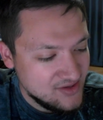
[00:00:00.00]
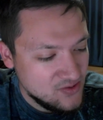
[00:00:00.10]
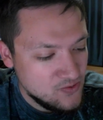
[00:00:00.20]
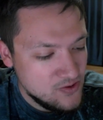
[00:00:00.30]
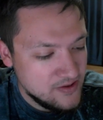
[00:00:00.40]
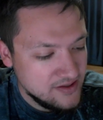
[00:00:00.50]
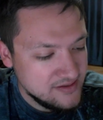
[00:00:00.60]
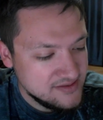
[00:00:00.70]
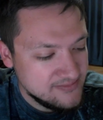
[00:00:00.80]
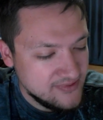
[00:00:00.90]
the
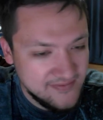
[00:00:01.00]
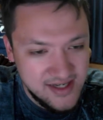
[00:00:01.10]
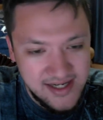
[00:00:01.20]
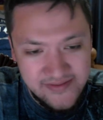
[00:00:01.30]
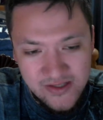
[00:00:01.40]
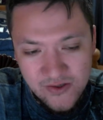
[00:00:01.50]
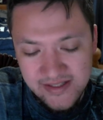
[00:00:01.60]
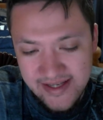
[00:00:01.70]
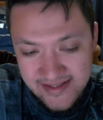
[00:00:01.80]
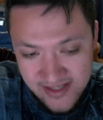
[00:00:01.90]
Warriors, provided no
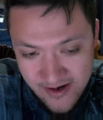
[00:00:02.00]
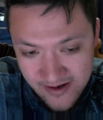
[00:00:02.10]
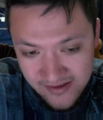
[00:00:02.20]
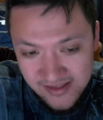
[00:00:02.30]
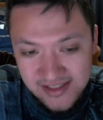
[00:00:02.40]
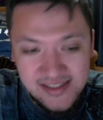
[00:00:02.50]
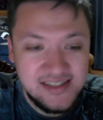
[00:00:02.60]
one gets hurt.